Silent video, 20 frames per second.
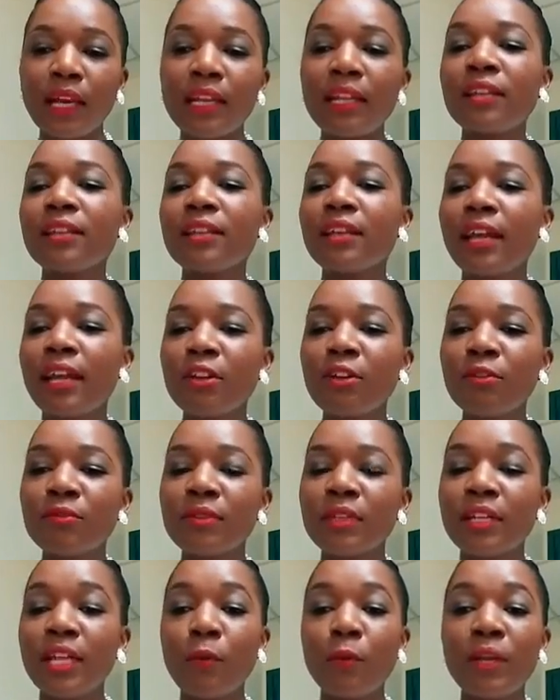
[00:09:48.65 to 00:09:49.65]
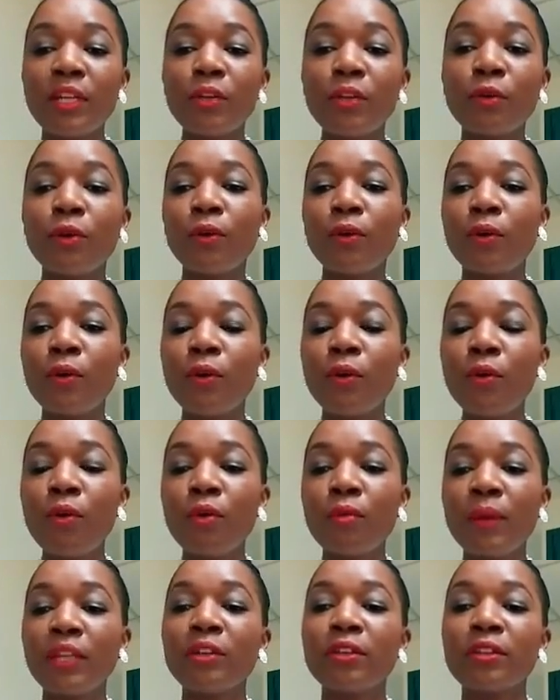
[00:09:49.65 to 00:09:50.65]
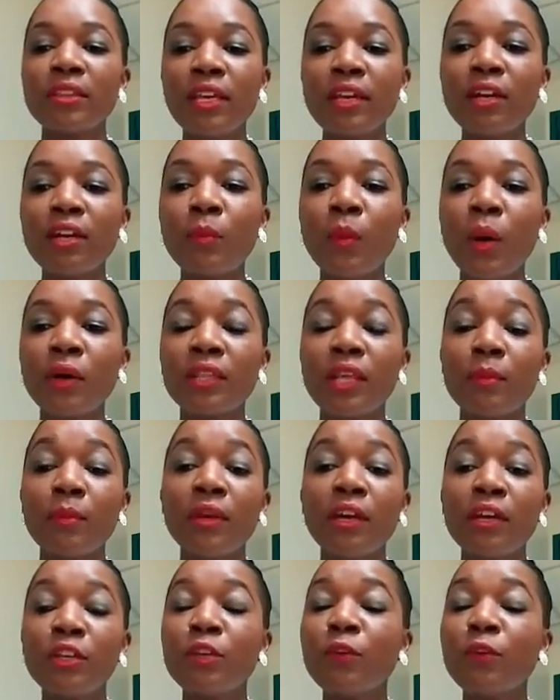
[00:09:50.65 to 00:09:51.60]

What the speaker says: And at the end of the day, when you go home and you think about them,